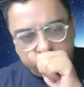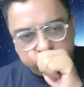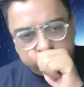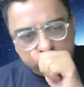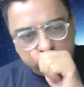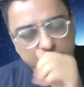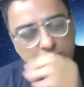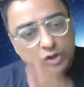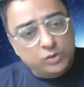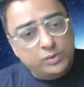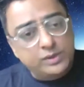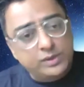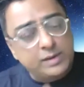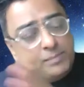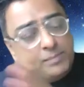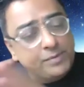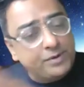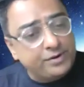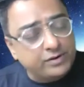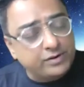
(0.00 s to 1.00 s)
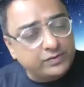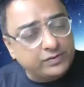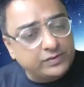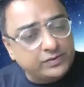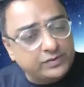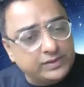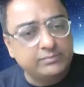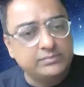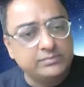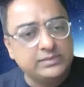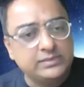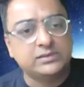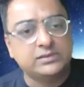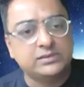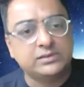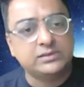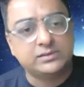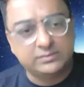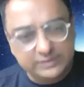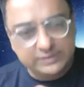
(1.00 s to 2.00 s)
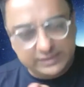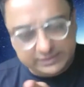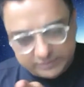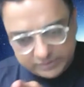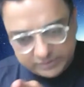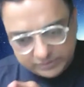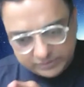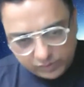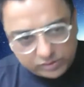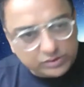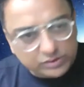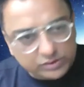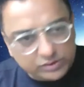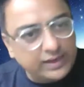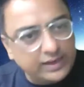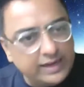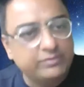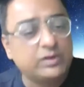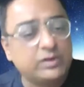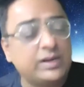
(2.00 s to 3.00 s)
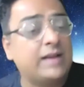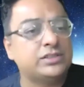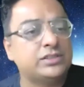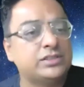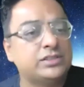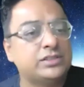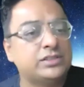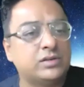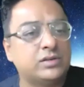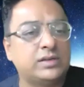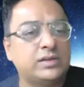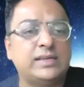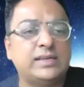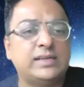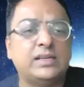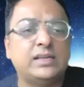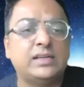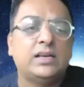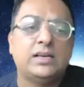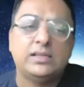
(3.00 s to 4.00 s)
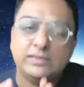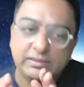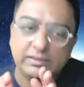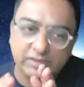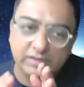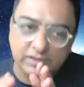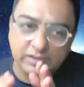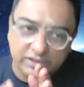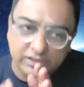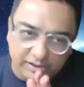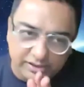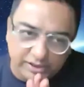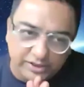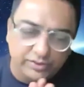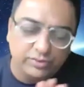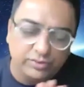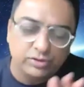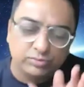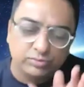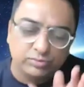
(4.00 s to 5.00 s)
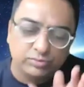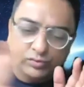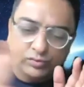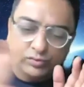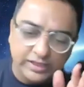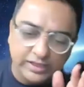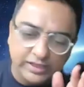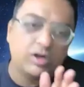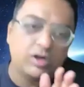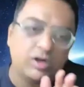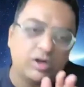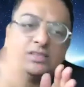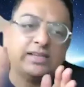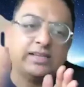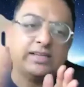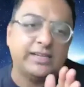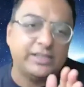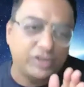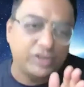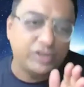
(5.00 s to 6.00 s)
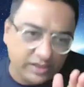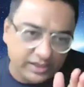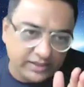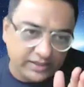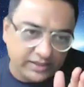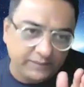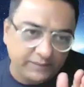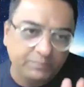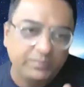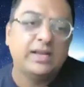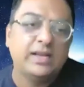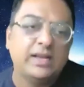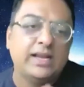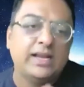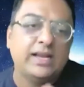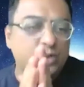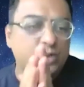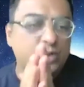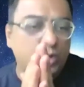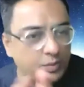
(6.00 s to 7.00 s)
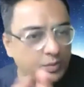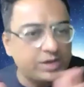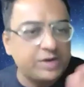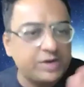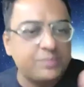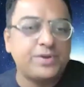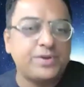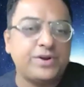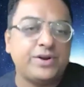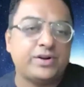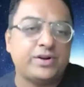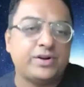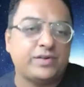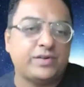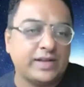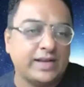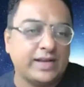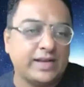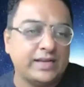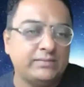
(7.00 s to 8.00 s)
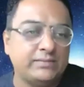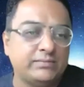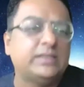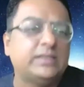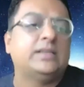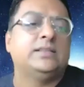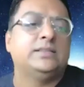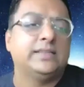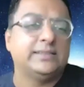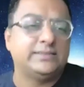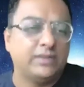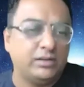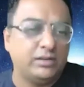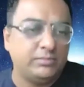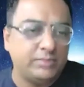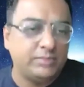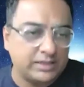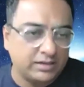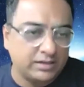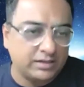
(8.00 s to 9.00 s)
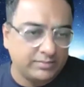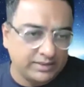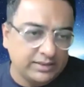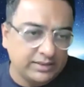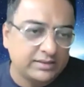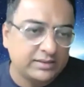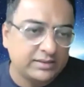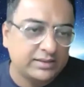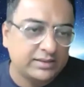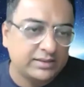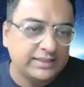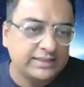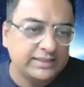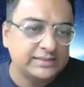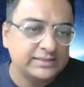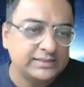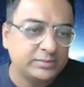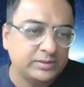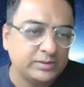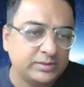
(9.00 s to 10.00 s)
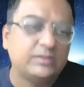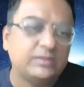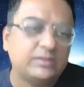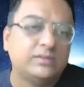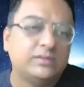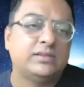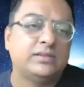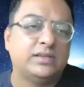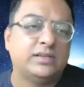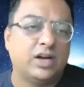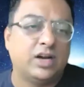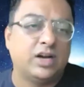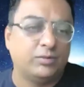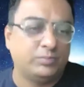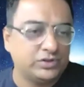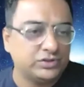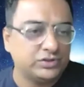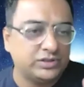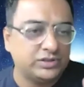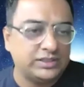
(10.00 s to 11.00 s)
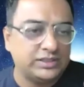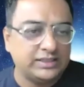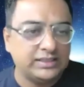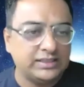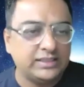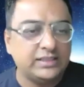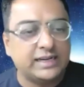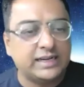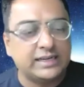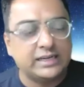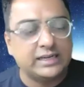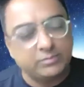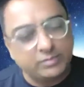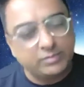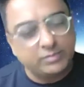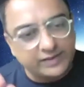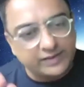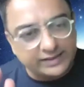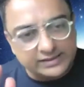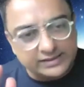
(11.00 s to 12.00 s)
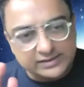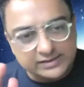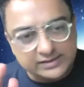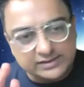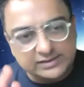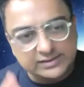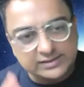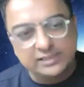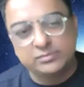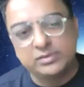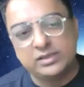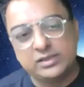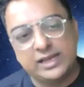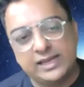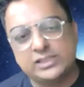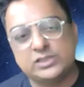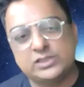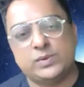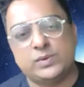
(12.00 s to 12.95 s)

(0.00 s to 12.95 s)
Over a period of time, they will they will want to have collaboration on it. They will continue to move their content on it, and over a period of time, this will become a reasonable opportunity that will be very sustainable as well.